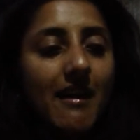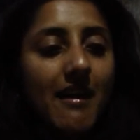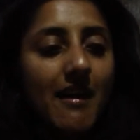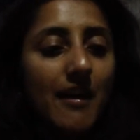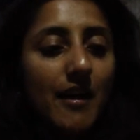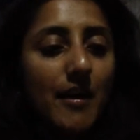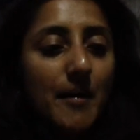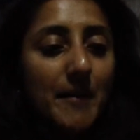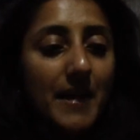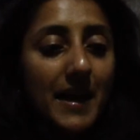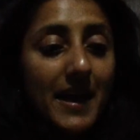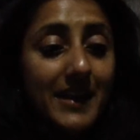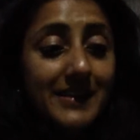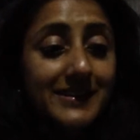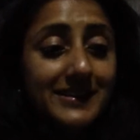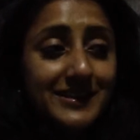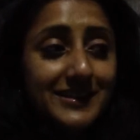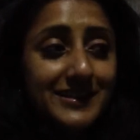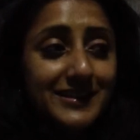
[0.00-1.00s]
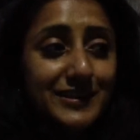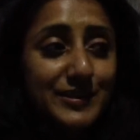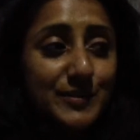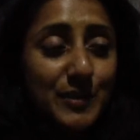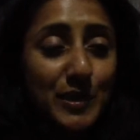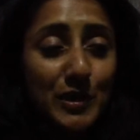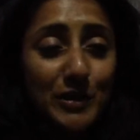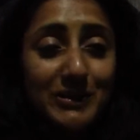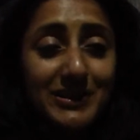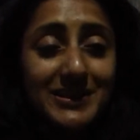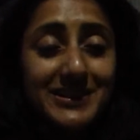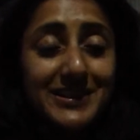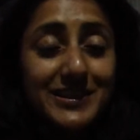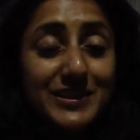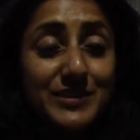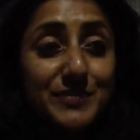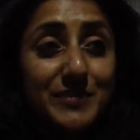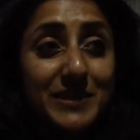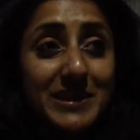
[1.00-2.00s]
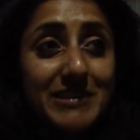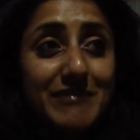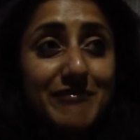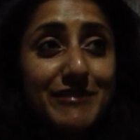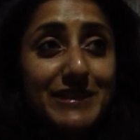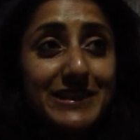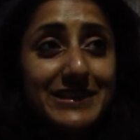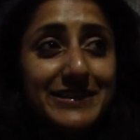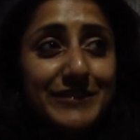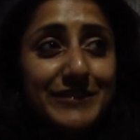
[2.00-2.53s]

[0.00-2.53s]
And to be honest, it's been a really